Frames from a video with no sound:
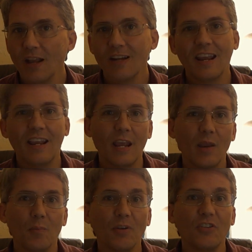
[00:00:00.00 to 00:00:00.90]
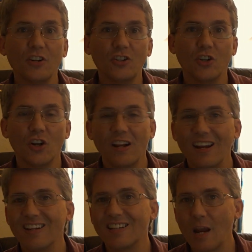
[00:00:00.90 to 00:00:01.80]
take a position,
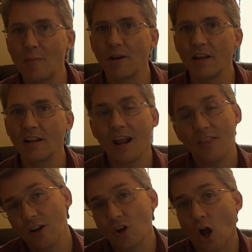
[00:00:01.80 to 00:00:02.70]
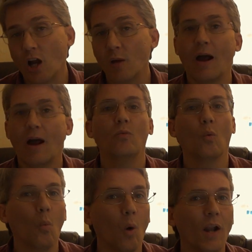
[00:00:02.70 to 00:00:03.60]
examine it, and then talk about
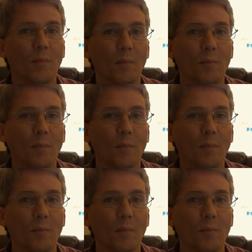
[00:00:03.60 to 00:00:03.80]
what